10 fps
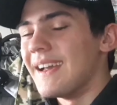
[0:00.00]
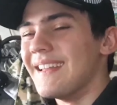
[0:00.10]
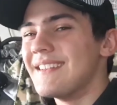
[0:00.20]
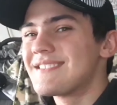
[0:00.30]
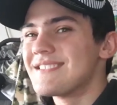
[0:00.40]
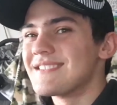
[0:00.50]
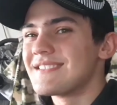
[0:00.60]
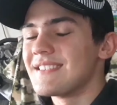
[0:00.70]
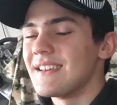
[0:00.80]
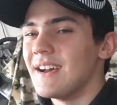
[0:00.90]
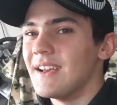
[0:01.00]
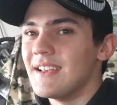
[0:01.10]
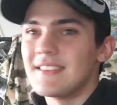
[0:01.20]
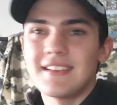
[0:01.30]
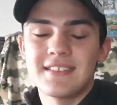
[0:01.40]
and it's
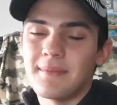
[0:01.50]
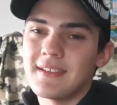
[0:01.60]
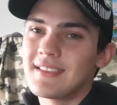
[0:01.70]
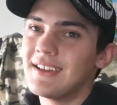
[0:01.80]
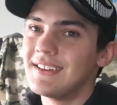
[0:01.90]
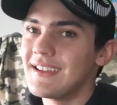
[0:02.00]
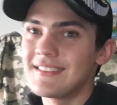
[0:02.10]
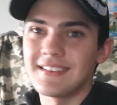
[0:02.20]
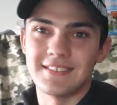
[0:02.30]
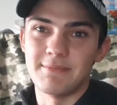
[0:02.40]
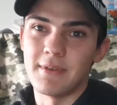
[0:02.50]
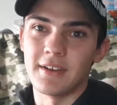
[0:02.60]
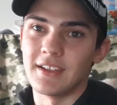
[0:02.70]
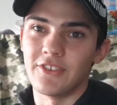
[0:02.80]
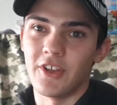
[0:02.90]
an
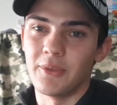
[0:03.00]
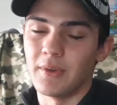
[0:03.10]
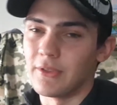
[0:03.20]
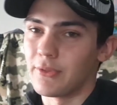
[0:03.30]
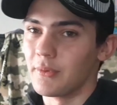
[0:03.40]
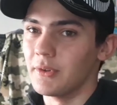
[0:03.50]
experience all the way through.